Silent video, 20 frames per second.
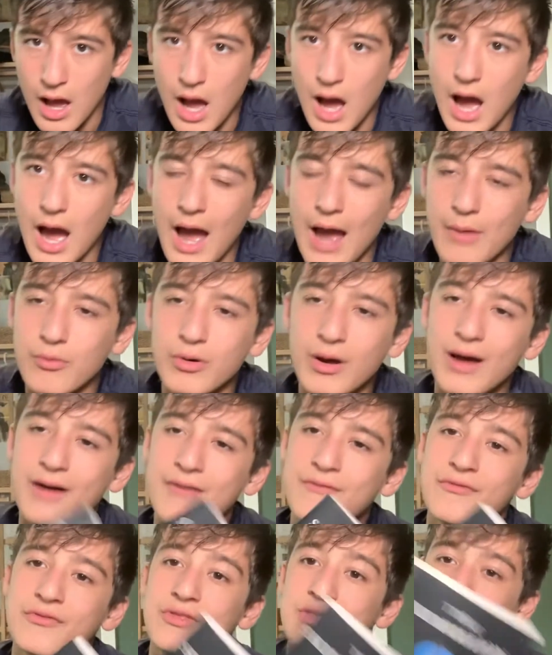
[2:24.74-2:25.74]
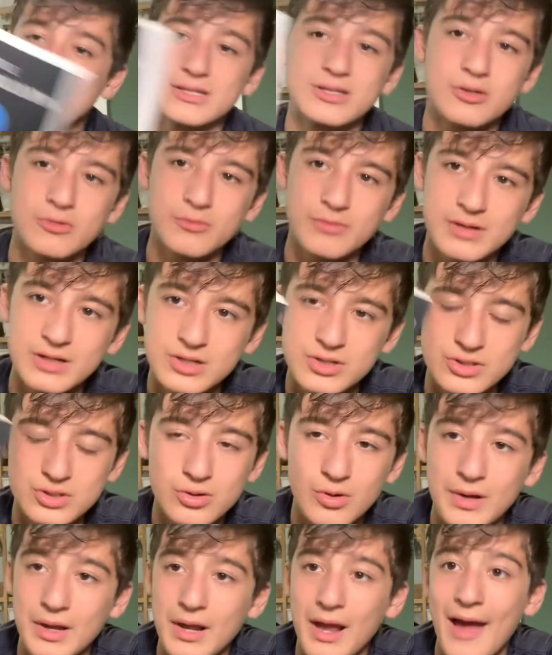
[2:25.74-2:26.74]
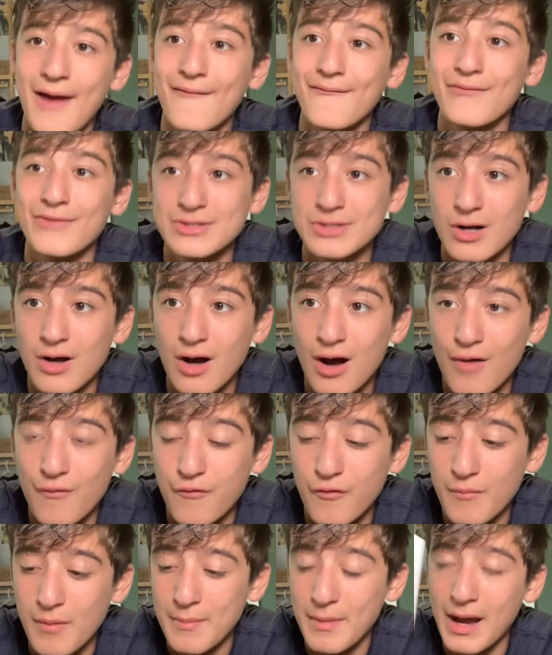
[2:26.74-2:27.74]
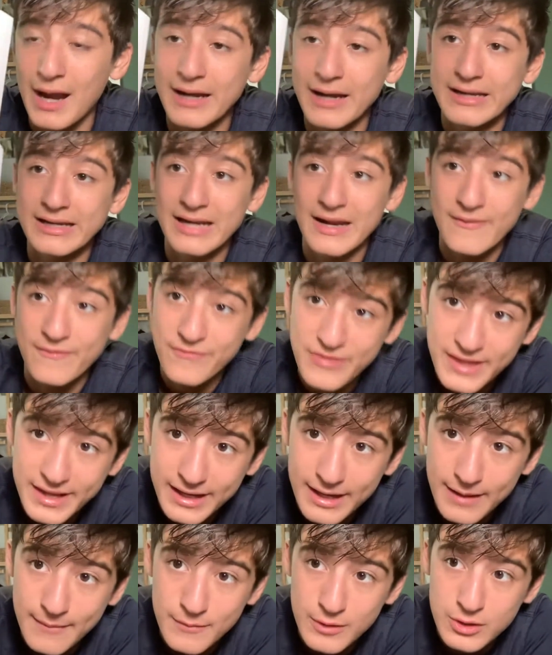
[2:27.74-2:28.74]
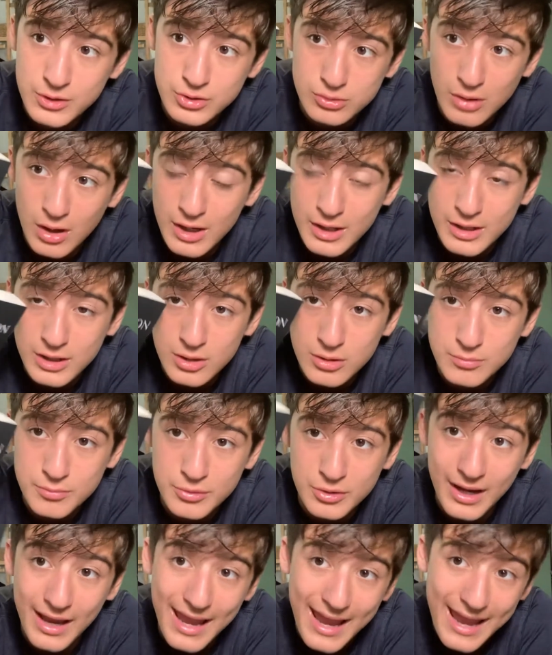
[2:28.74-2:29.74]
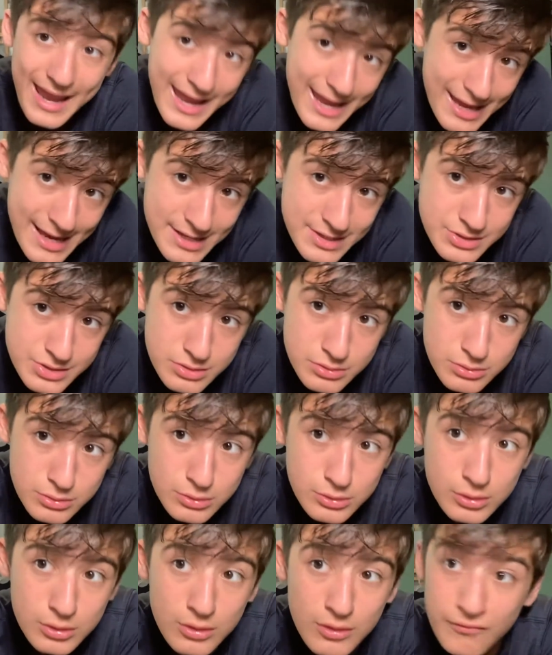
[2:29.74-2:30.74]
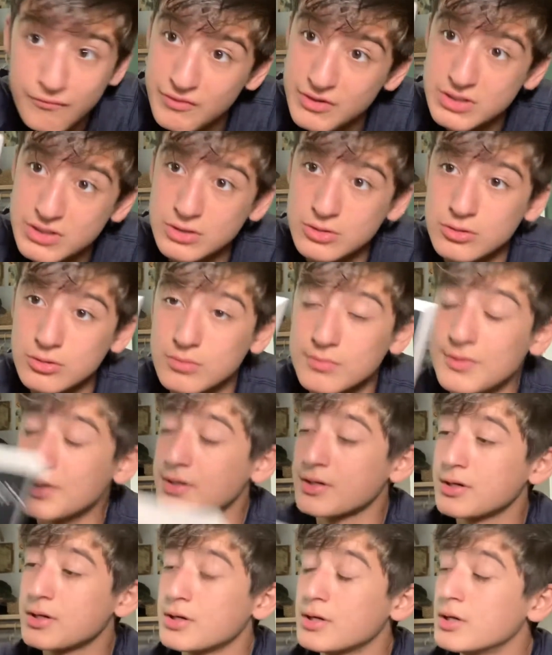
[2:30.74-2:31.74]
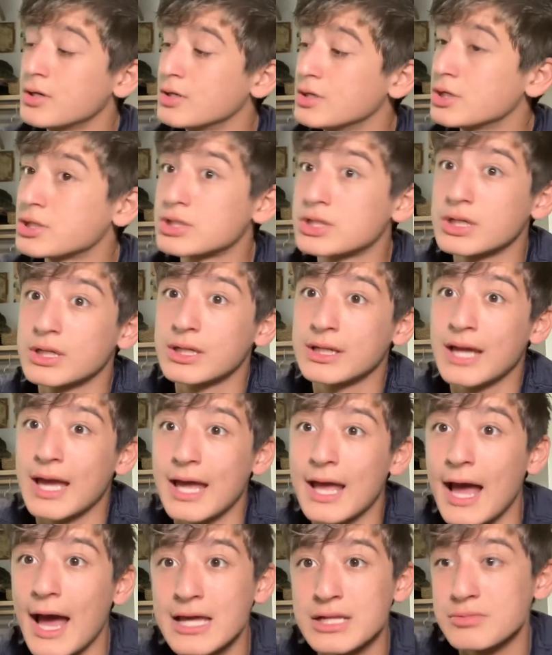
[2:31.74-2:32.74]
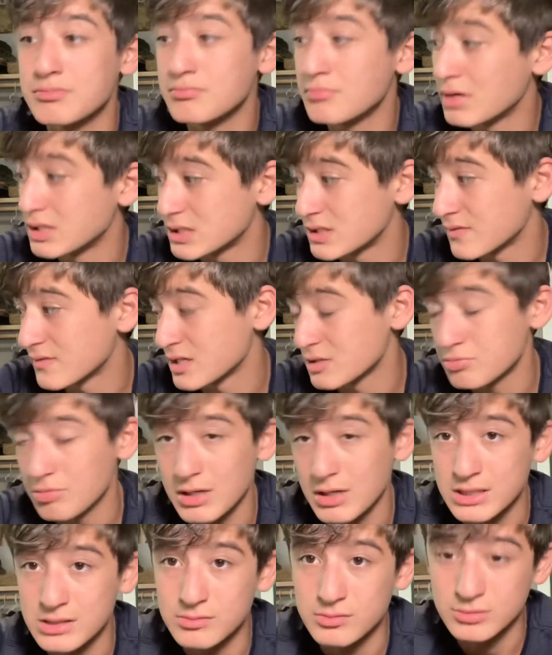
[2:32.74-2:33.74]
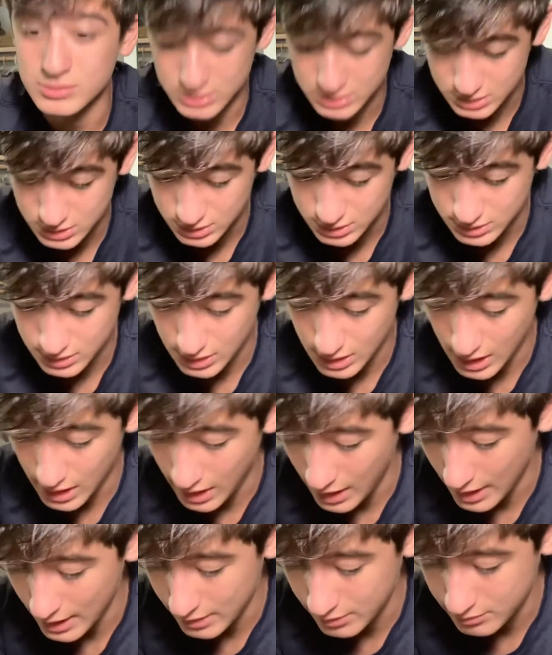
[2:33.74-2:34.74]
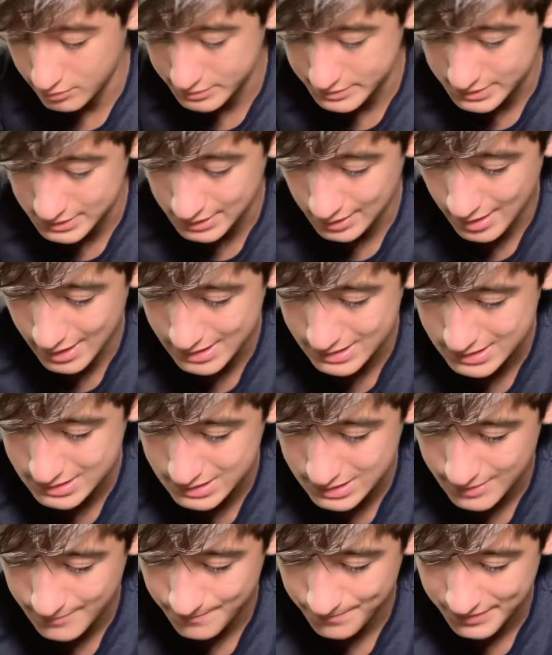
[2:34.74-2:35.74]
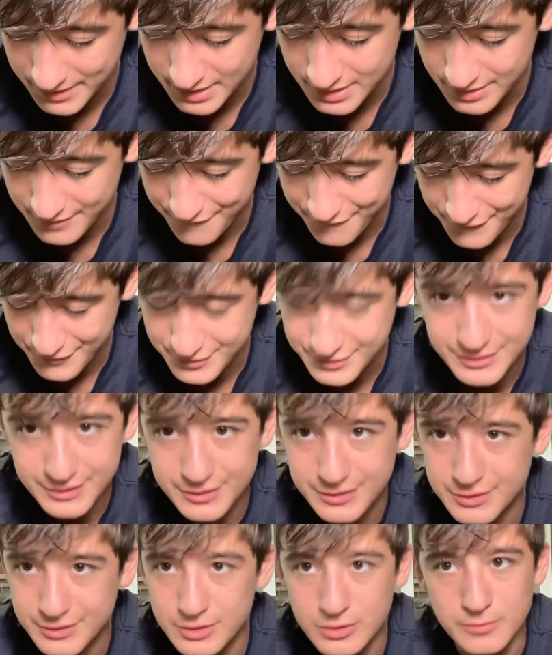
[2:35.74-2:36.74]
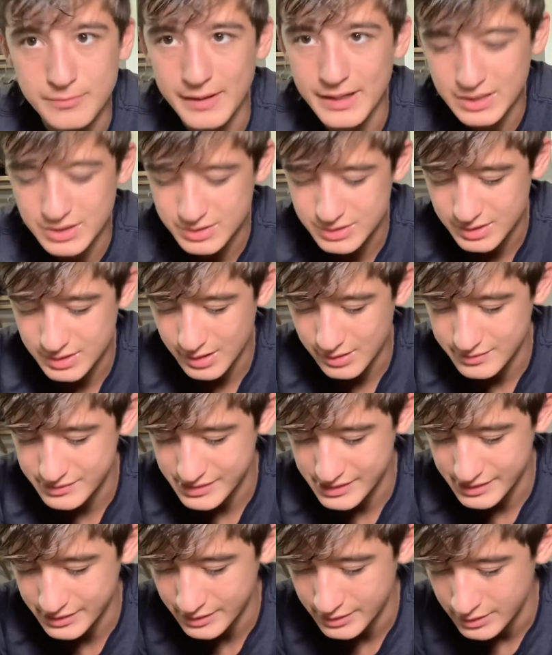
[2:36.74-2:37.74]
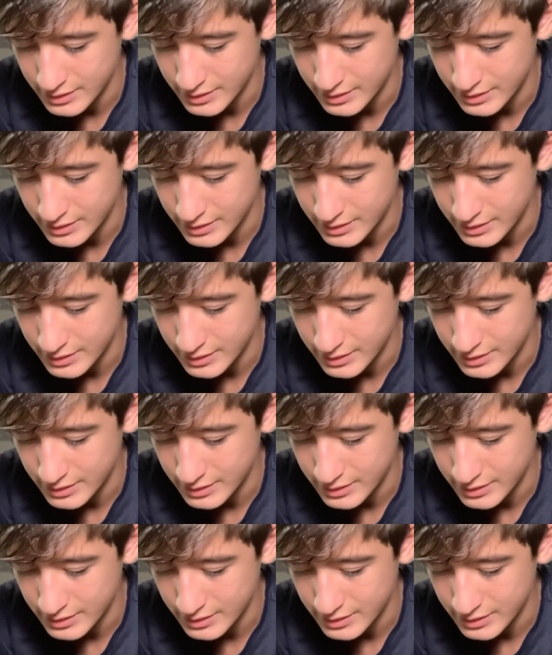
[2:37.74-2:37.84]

I will have this to read just so I have this off of my mind. And I think I'm going to do audiobook and physical book just to get as much of it as possible because I was lost in the first two pages. And I was like,